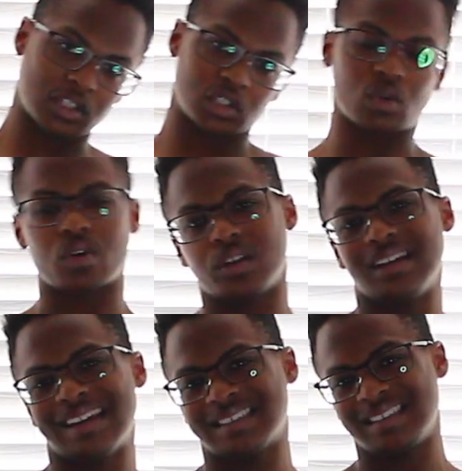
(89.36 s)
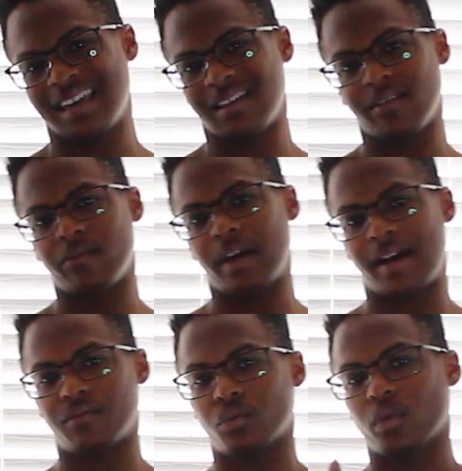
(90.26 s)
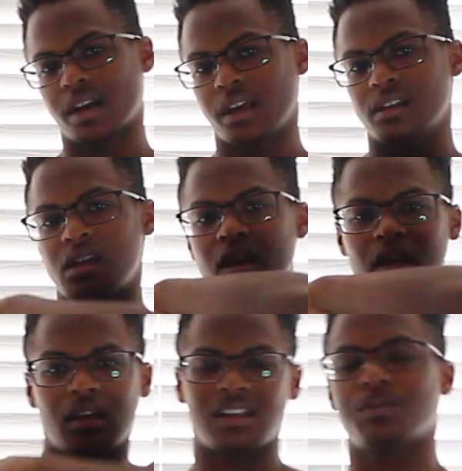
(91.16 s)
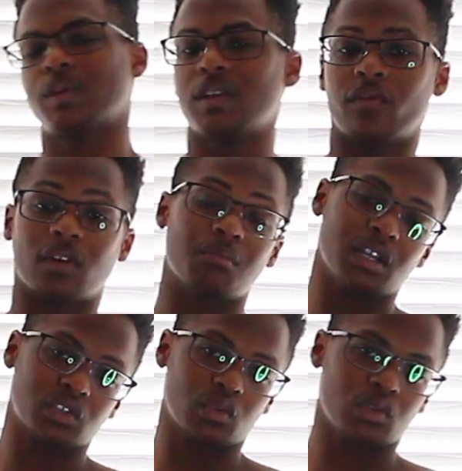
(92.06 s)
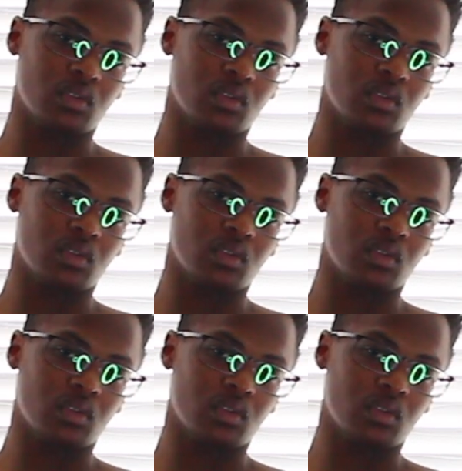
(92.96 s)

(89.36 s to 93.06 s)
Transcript: sore the next day after working a specific muscle,